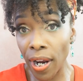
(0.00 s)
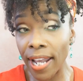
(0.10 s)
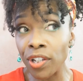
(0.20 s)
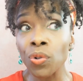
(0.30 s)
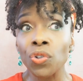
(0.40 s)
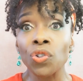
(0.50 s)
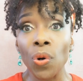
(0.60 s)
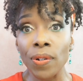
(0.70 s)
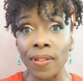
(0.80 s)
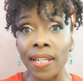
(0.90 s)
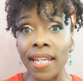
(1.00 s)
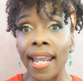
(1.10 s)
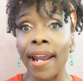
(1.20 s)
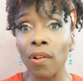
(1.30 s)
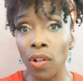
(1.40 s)
and you'll start seeing
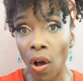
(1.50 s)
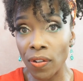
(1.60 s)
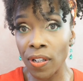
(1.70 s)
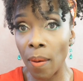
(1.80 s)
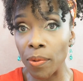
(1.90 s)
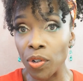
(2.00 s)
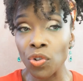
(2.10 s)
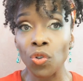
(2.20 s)
hair loss coming.